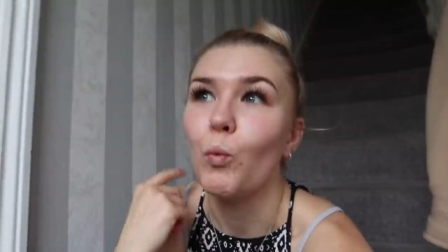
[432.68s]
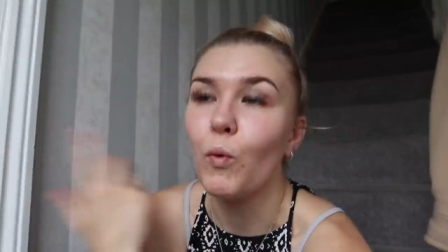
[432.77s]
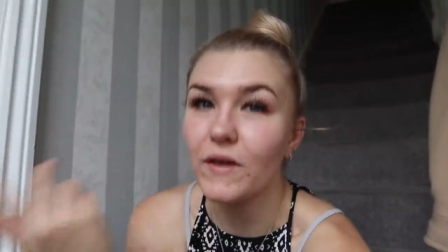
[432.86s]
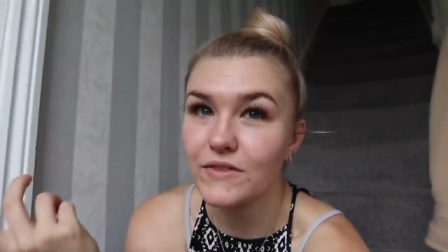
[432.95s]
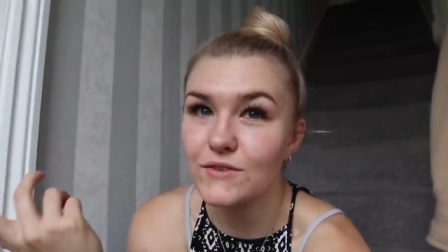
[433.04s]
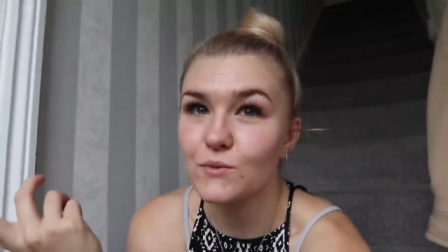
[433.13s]

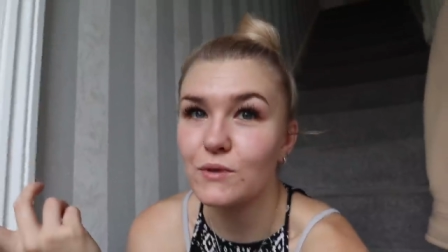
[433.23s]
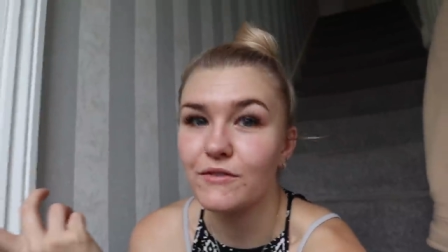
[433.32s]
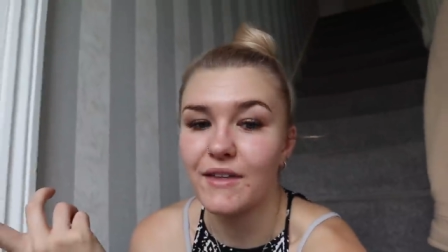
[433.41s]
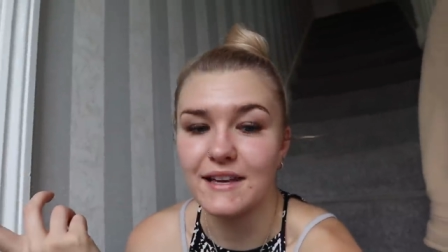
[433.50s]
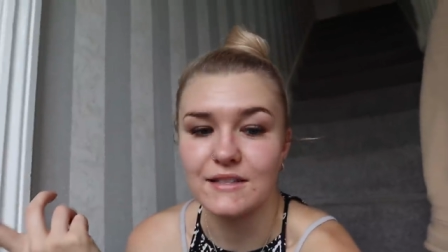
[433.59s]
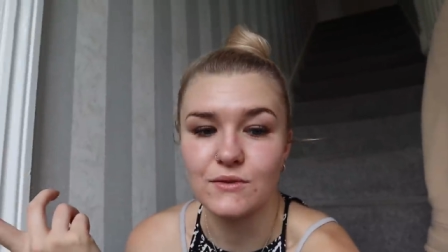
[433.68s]
Once all of
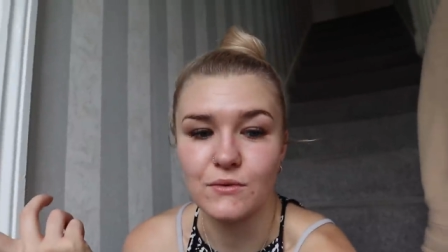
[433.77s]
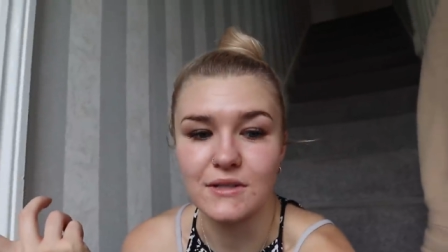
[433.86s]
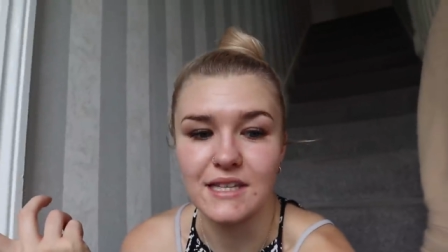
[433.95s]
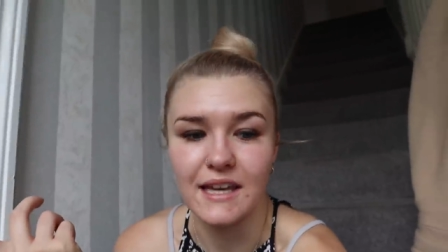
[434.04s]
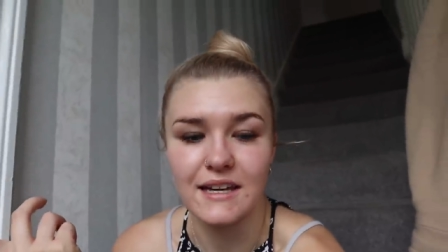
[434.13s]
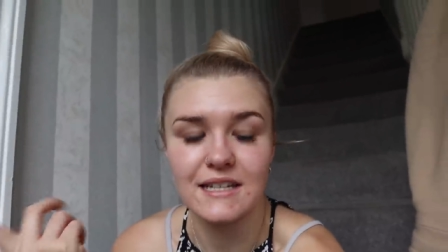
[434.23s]
that is
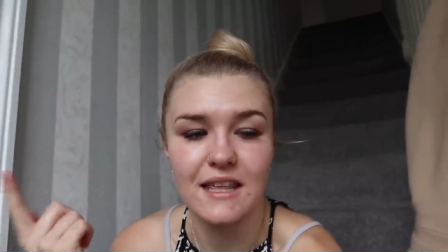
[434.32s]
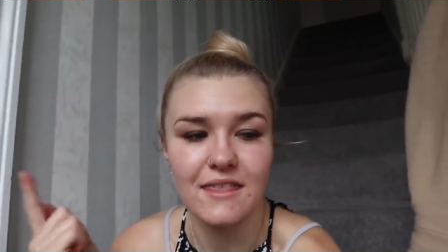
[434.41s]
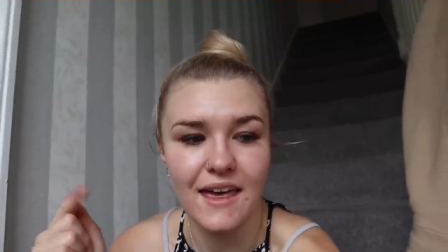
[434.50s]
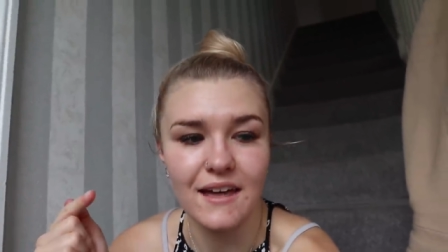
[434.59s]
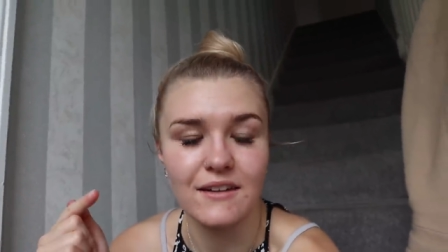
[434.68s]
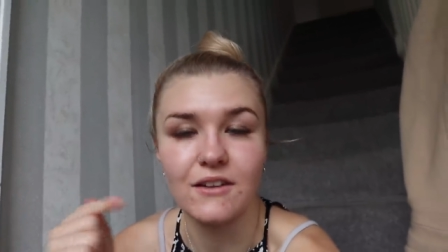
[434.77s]
sorted,
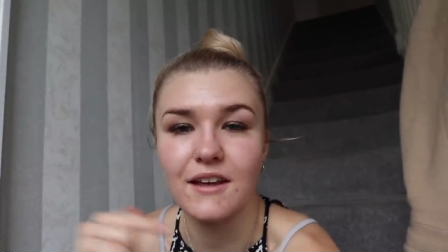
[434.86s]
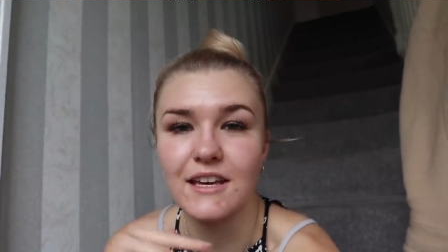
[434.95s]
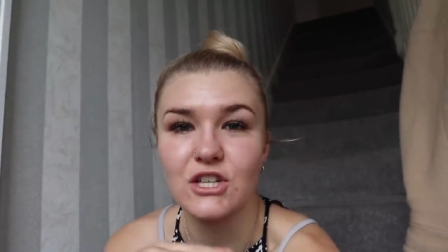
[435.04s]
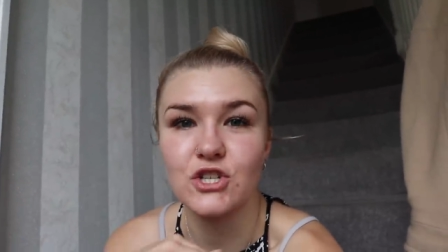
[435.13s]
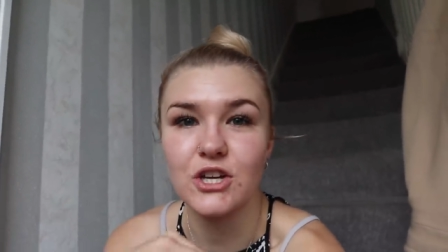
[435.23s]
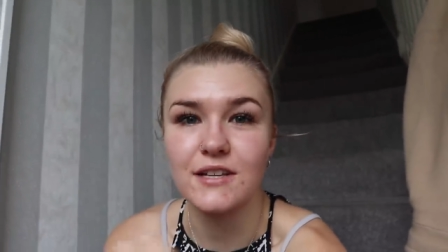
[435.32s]
then
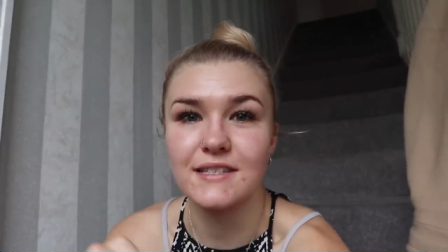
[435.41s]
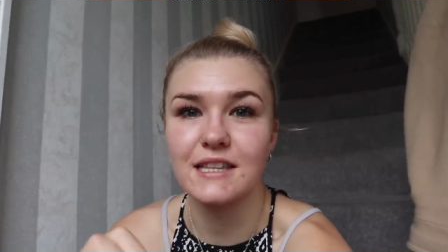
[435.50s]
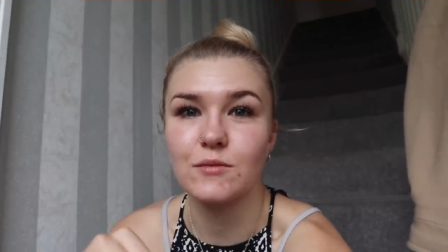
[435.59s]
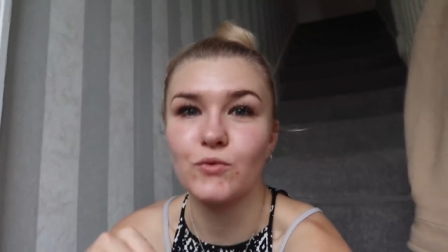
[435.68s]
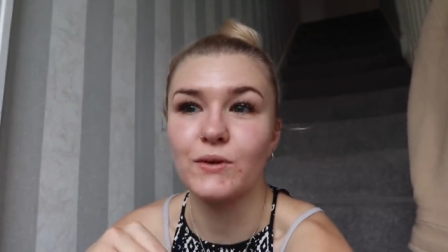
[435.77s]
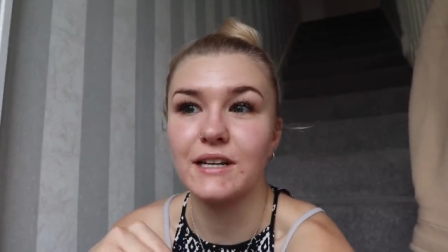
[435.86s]
it's just in
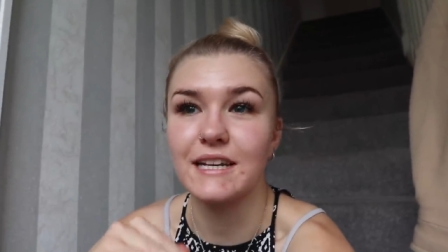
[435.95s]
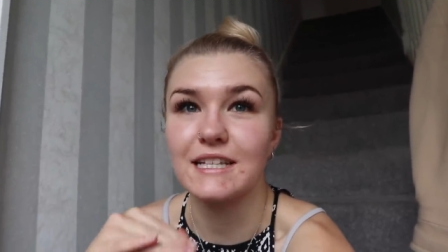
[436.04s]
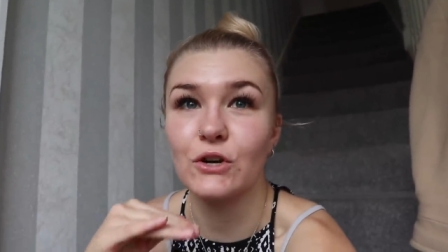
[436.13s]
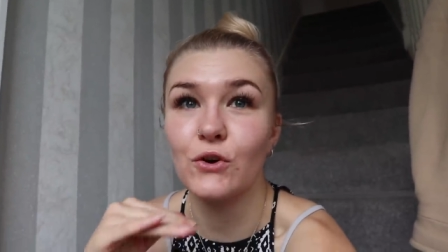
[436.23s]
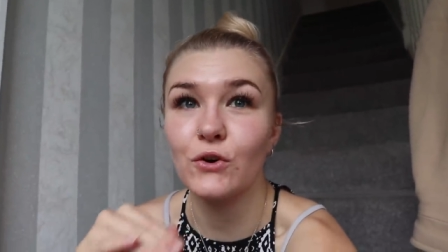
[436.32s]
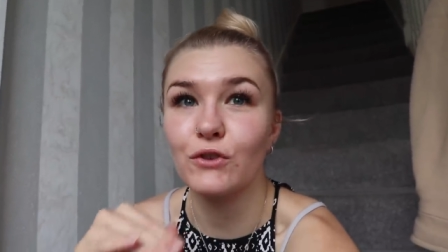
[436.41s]
the morning, need to
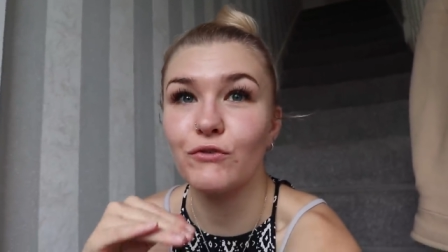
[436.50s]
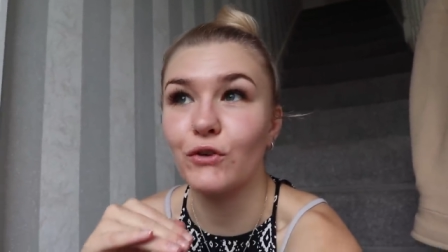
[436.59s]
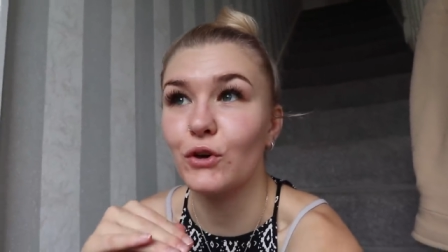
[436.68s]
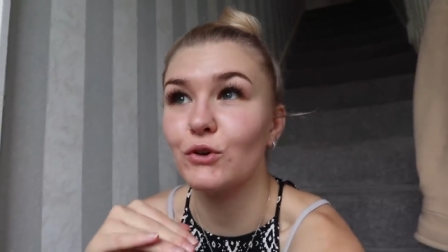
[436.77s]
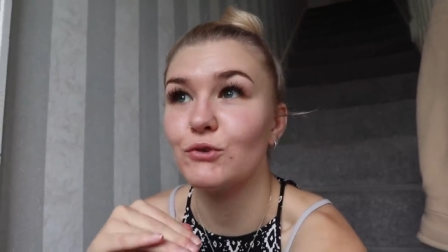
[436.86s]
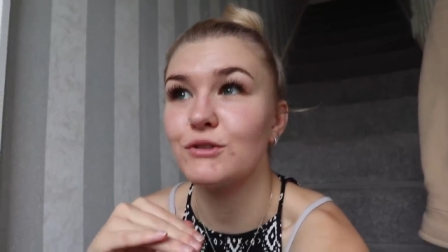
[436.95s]
cook the
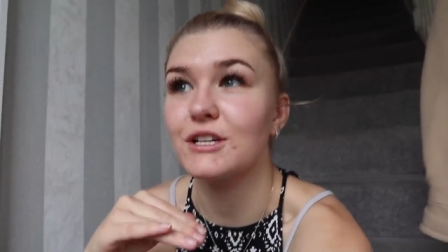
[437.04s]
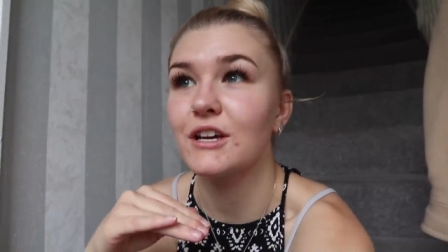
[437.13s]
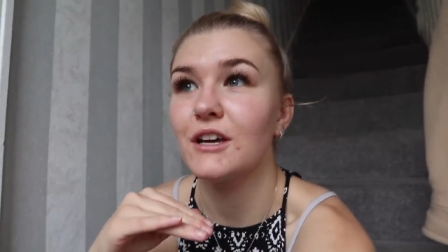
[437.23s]
food,